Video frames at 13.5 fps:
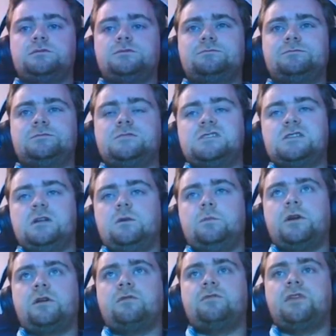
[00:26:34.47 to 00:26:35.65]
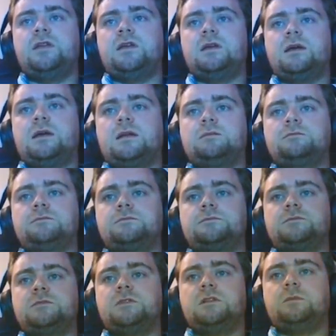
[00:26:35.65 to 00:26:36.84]
slope at our feet again,
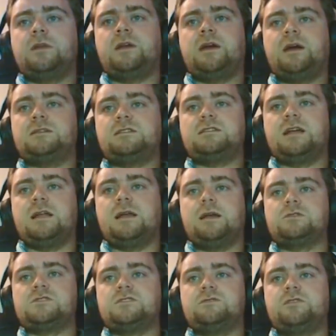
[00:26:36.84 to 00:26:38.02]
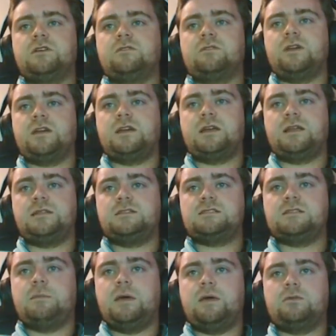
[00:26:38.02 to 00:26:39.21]
a little bit hard to tell how severe. If I could get this to
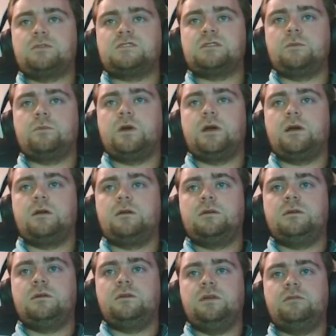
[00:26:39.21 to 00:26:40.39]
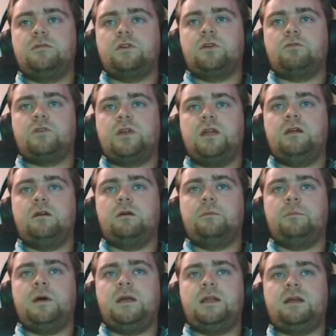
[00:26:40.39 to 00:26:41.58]
bounce somewhere, even over here, it
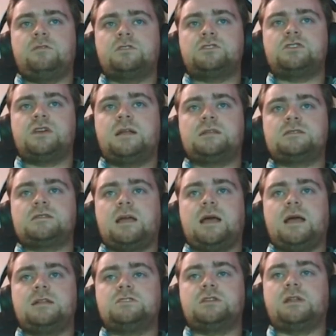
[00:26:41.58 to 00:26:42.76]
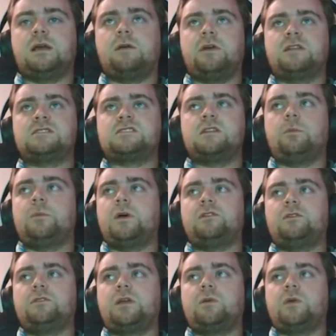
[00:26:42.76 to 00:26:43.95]
might have a chance of catching that red slope. But I don't
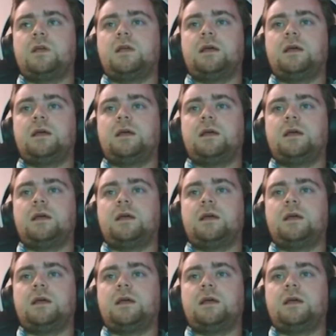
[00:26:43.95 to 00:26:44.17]
think we can get it